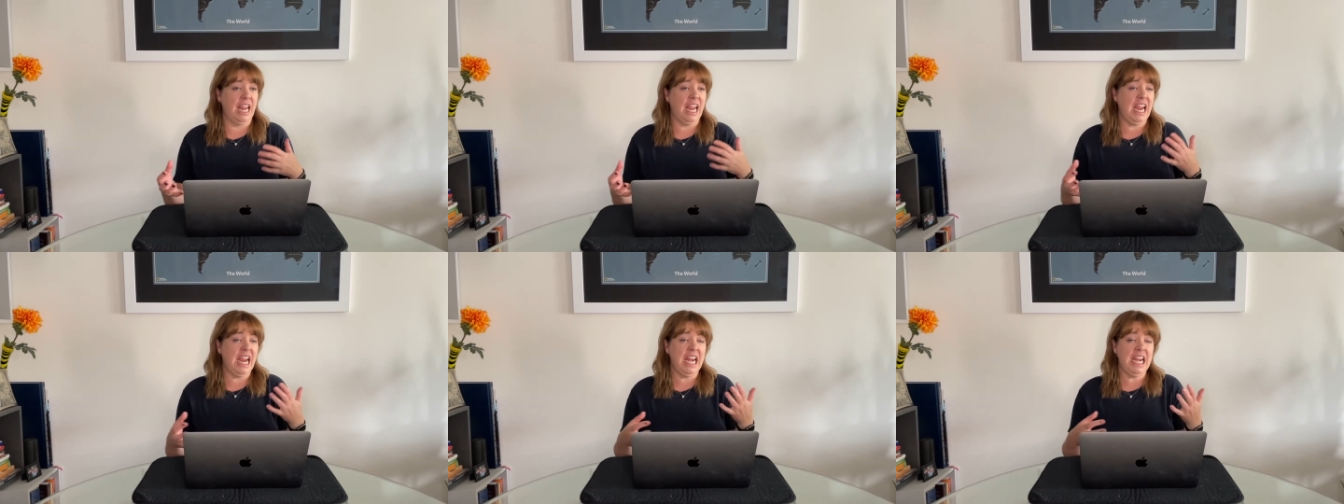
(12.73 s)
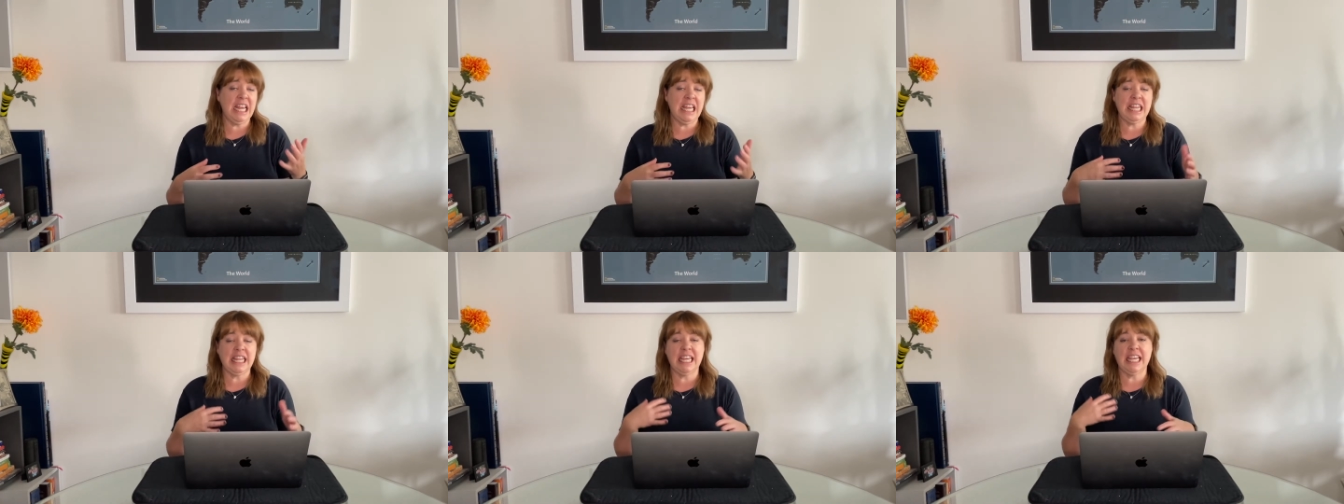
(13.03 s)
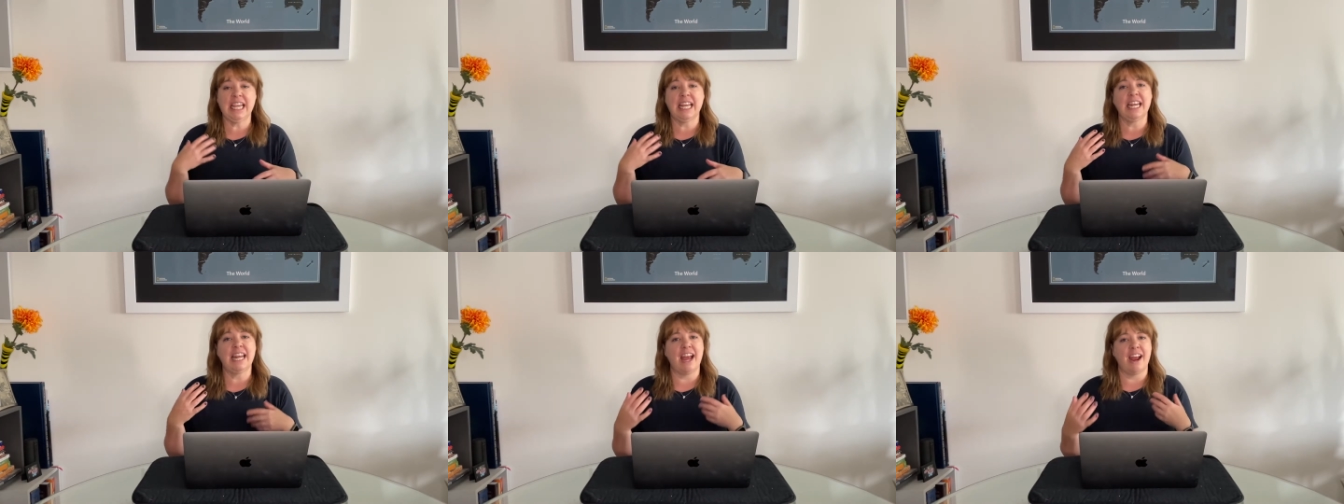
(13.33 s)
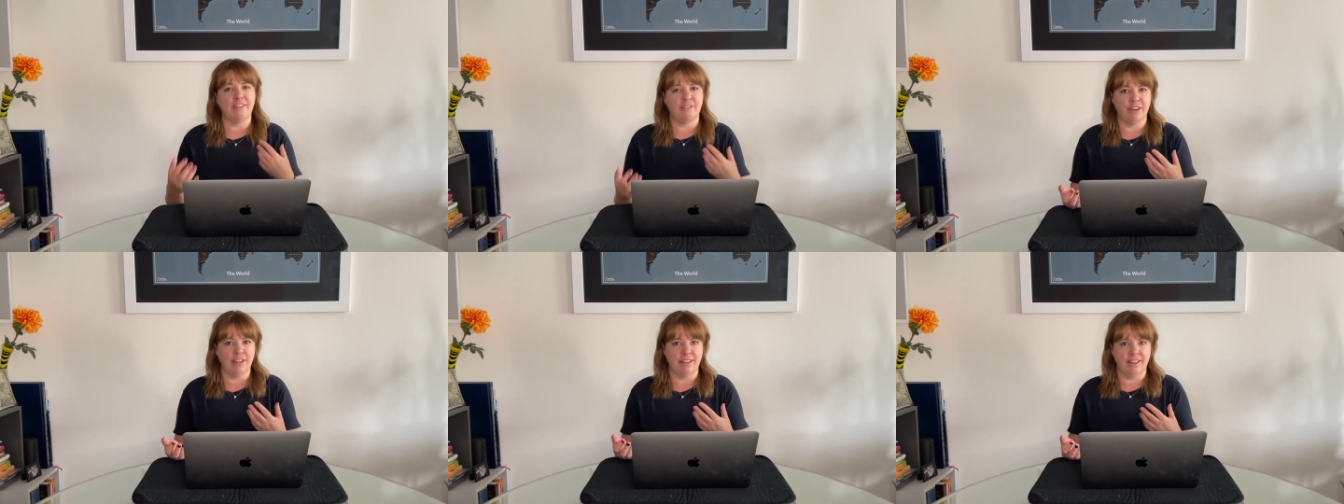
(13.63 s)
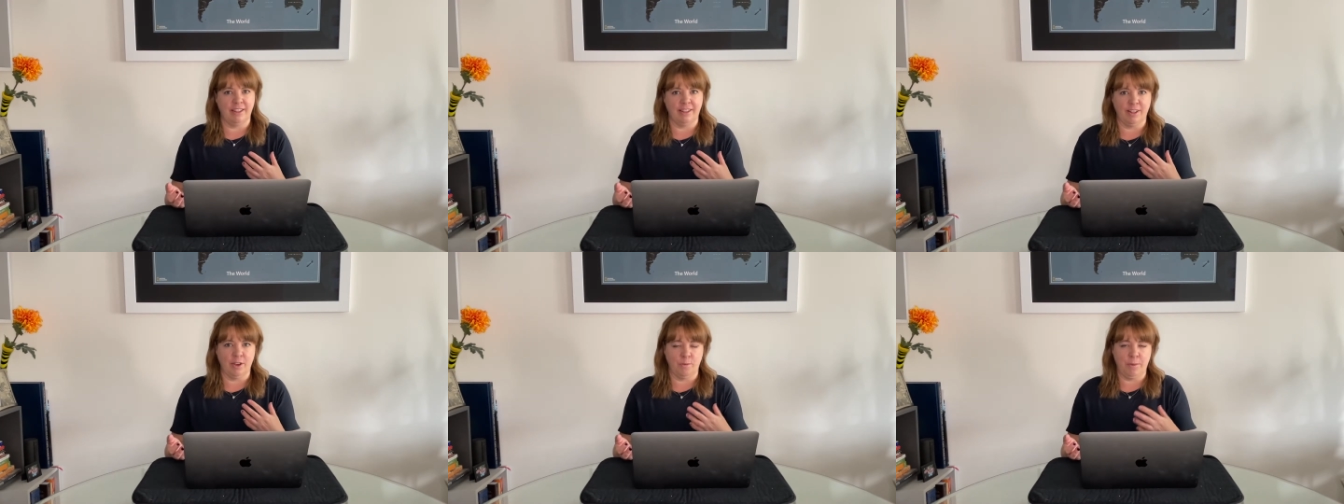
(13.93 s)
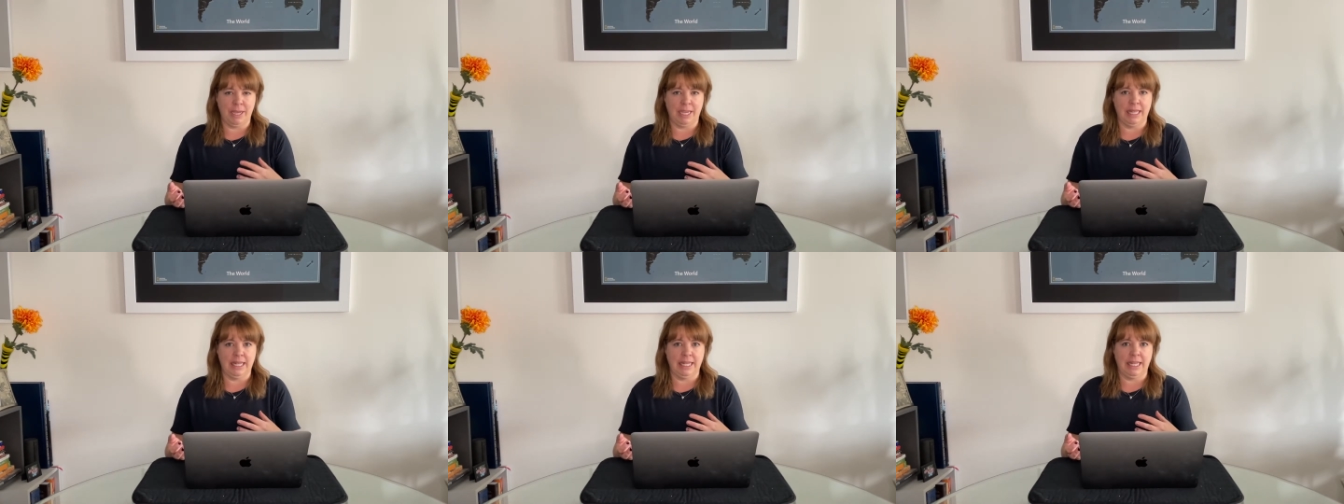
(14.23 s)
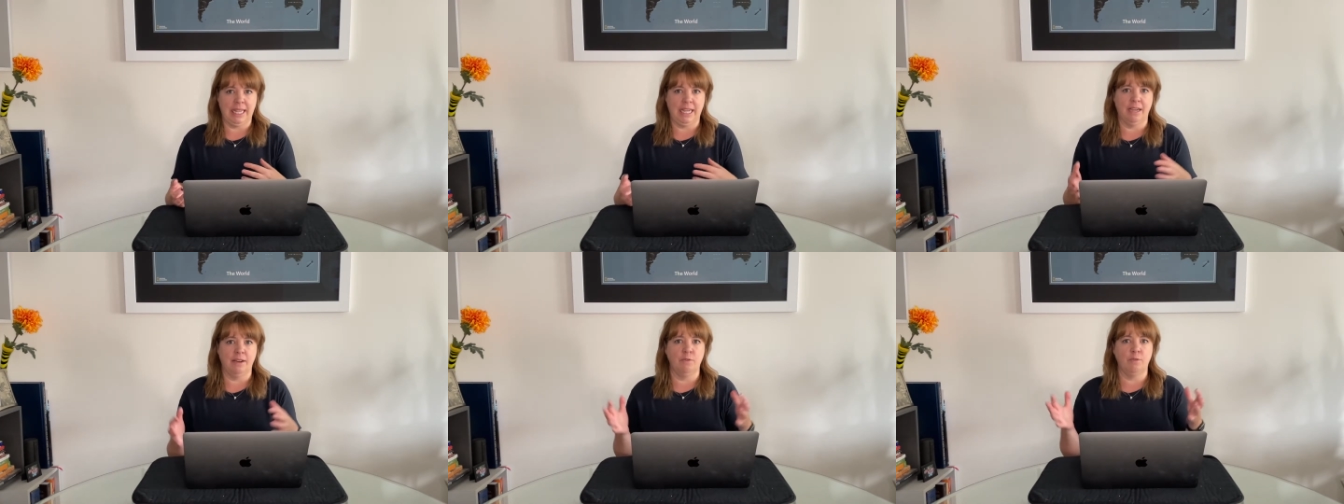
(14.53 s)
anything and everything that we can
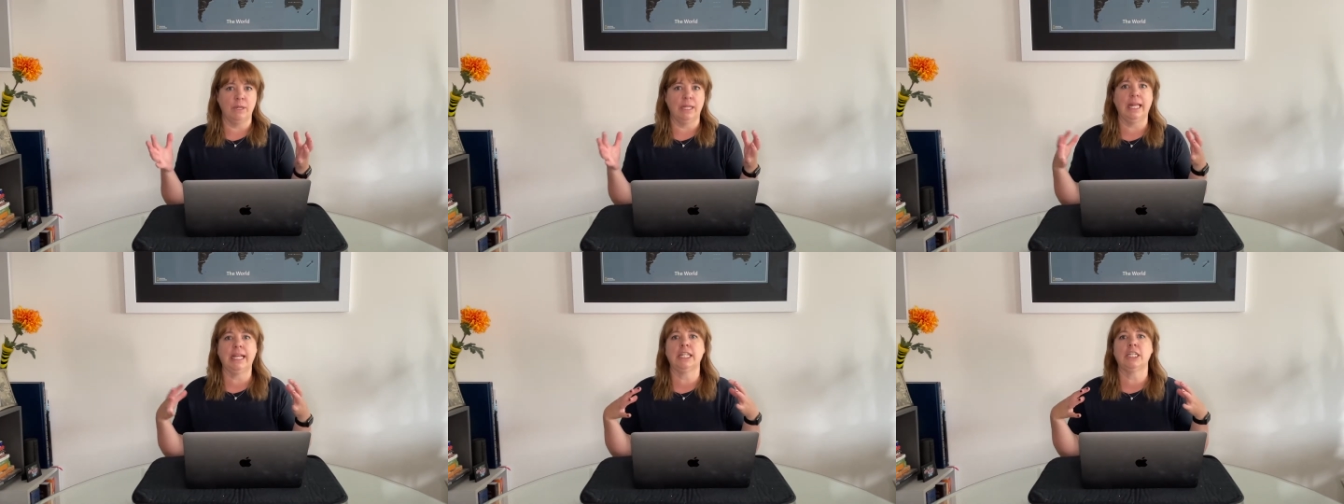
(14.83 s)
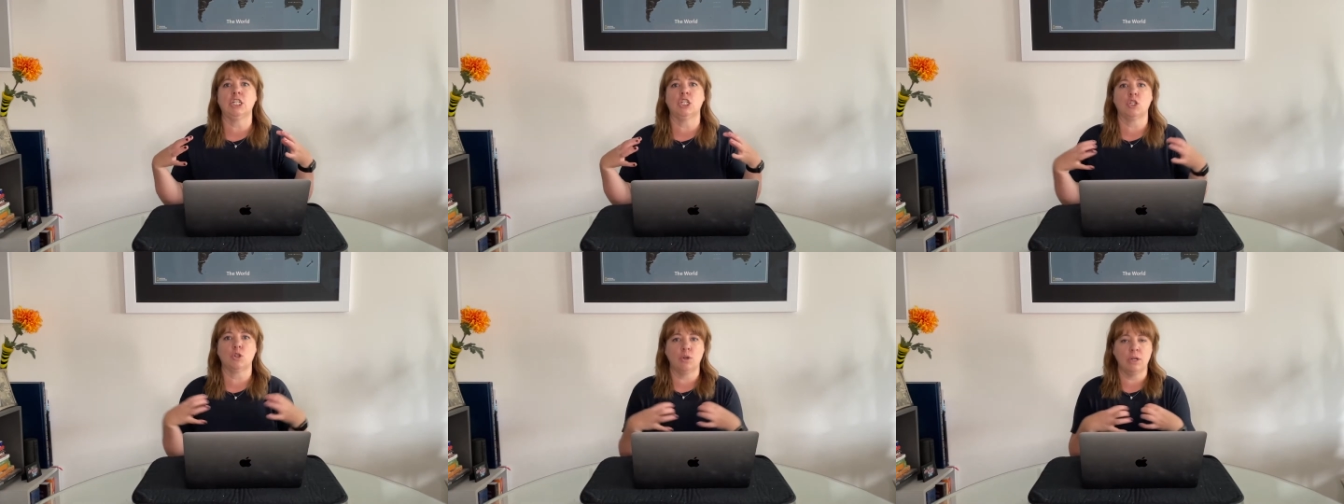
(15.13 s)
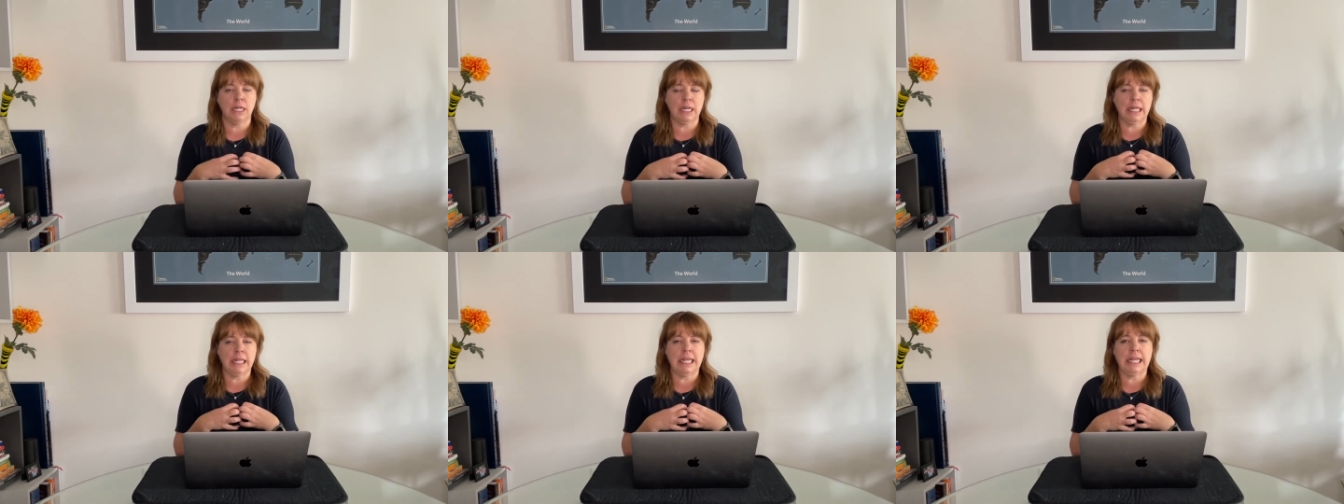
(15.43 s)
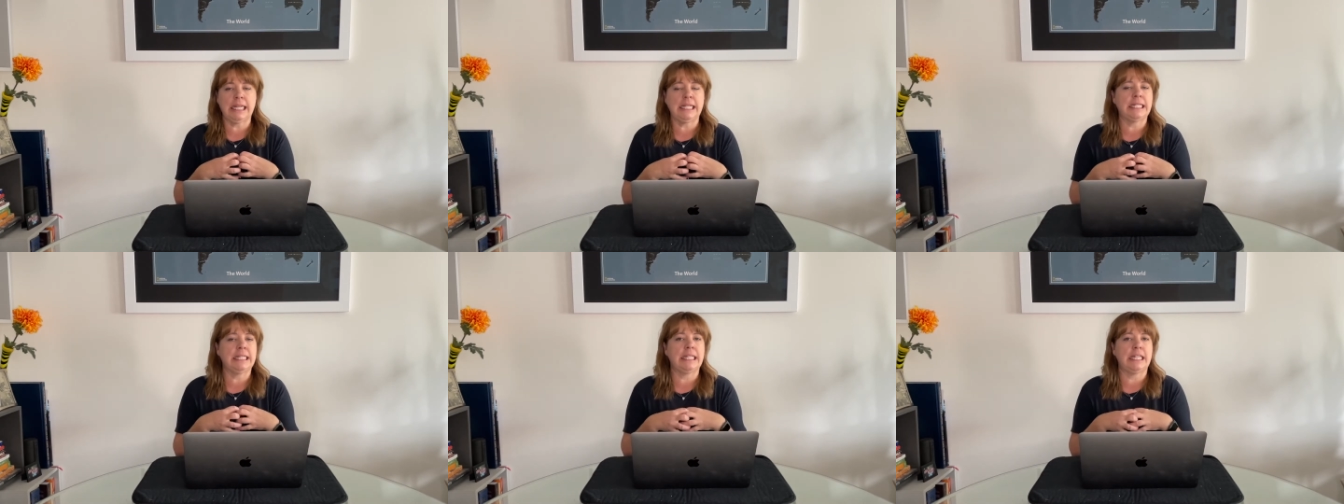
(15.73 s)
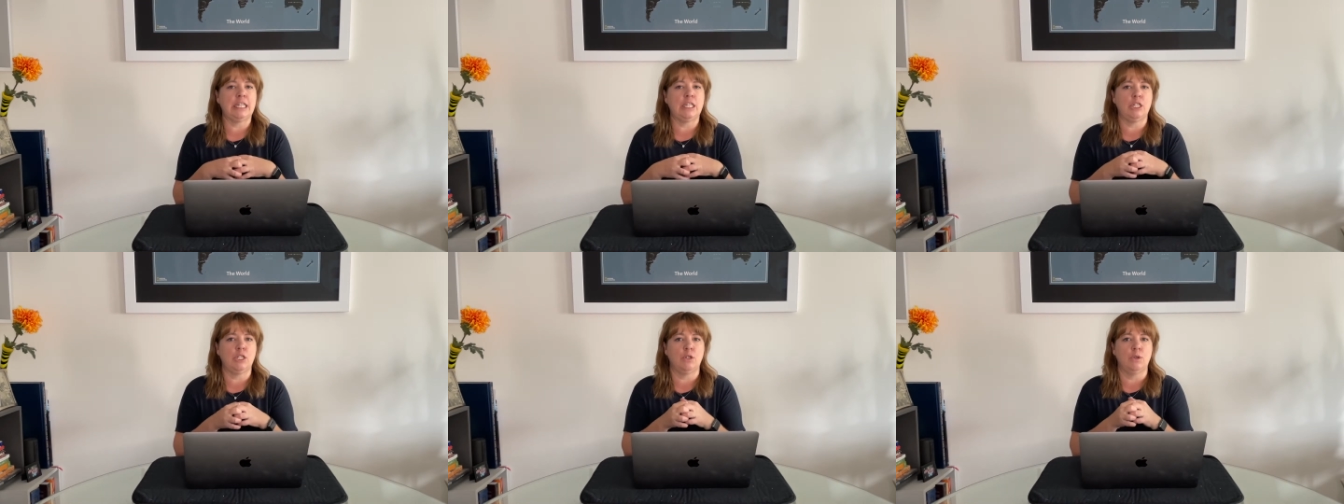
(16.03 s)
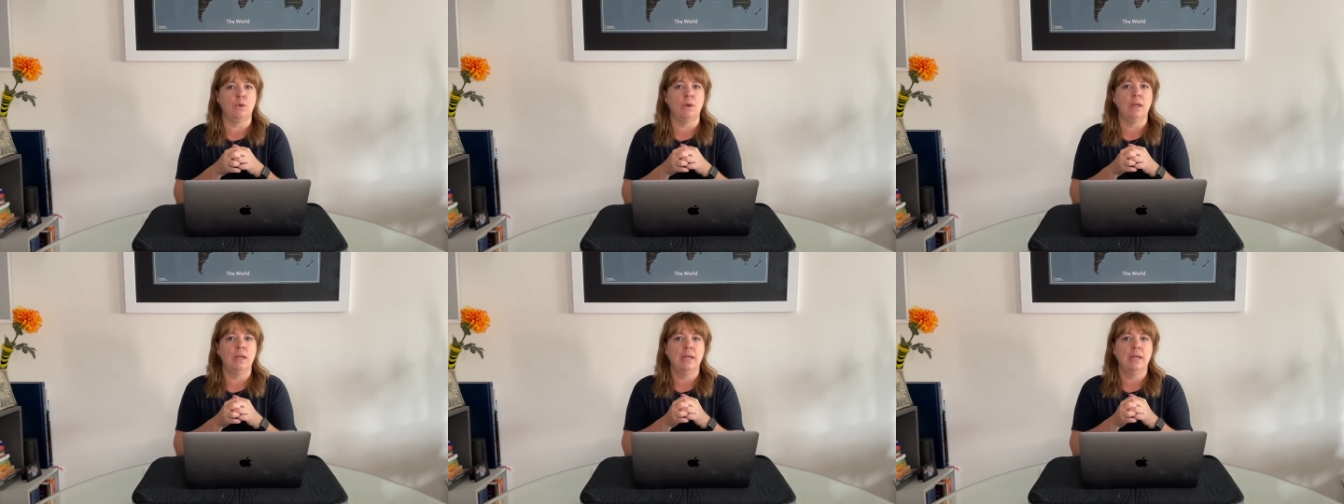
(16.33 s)
think of. We like to shorten things into,